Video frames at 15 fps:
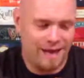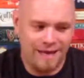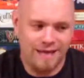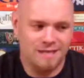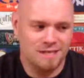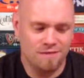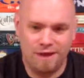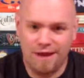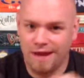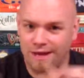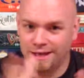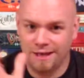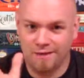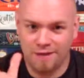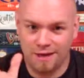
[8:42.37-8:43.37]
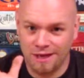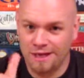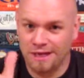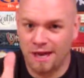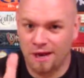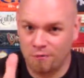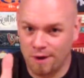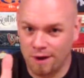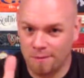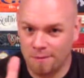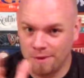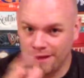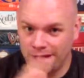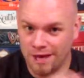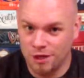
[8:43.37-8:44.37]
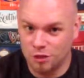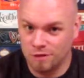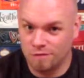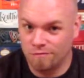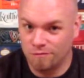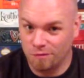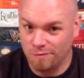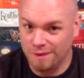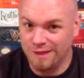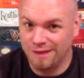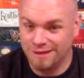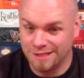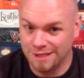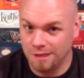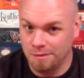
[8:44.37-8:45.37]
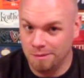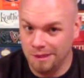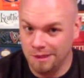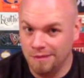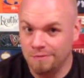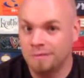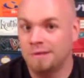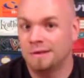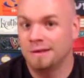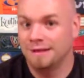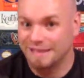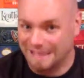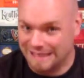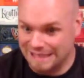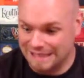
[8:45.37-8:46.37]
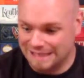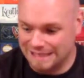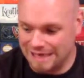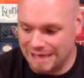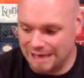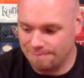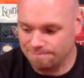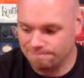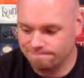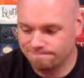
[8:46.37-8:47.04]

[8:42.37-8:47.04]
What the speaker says: I guess if I had to give it any kind of recommendation, for me, it's going to be kids game.